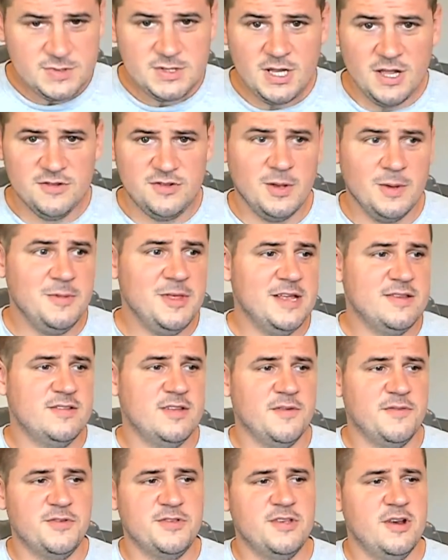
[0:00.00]
some of that
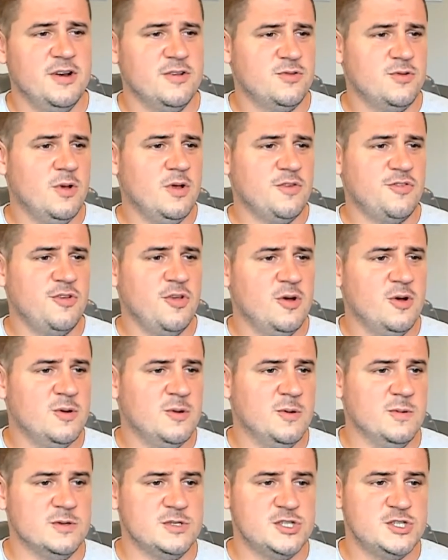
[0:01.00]
stuff is there. It's
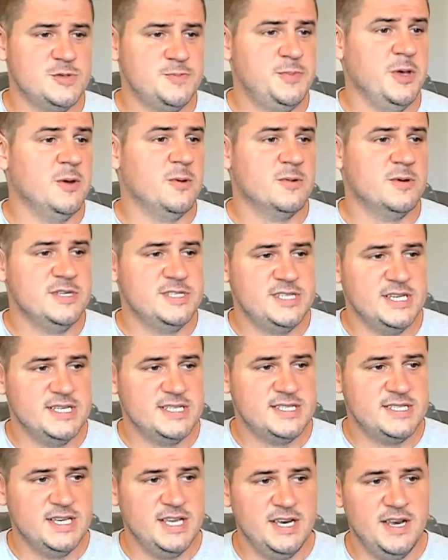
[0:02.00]
also spill
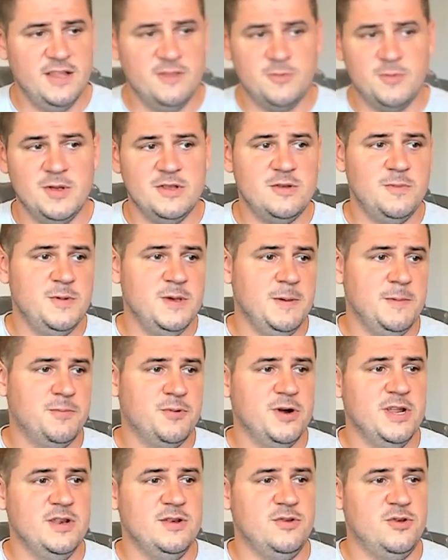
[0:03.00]
resistant. It's meant to be
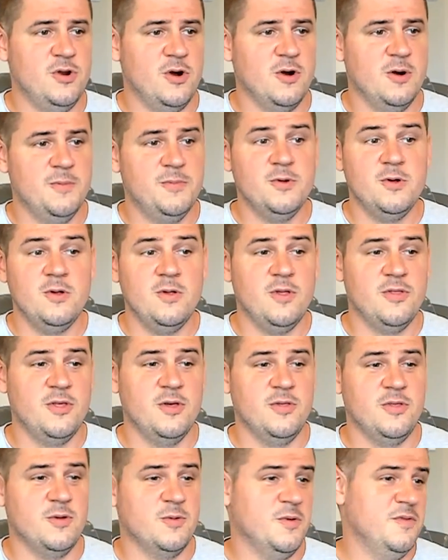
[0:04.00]
pretty durable,
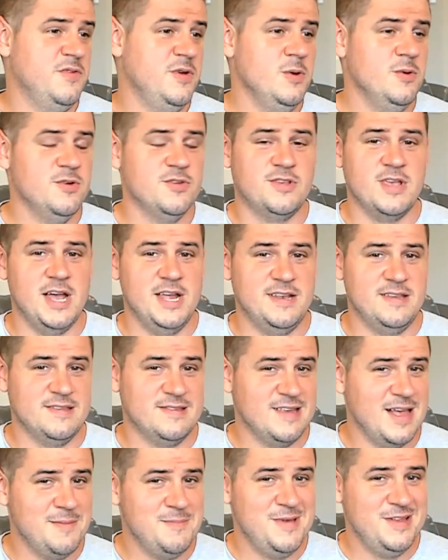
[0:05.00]
although the reviewer's guide does
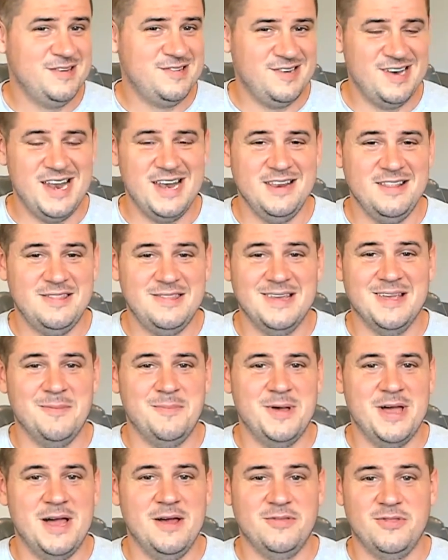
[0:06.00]
not mention anything
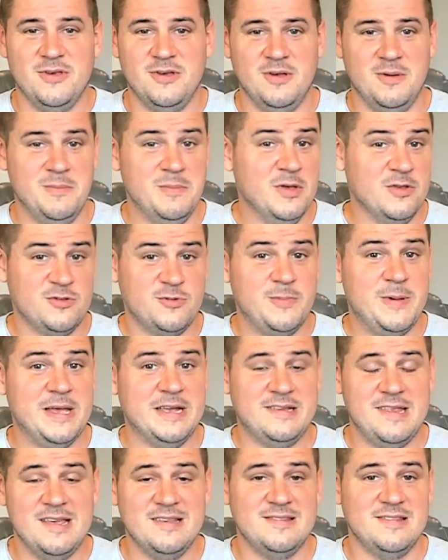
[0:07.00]
about the
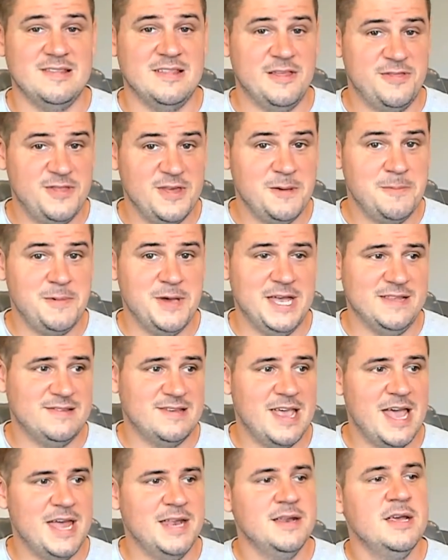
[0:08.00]
mil-spec testing that ThinkPads
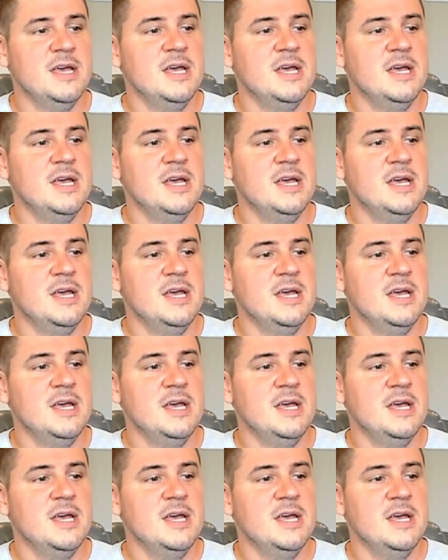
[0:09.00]
get.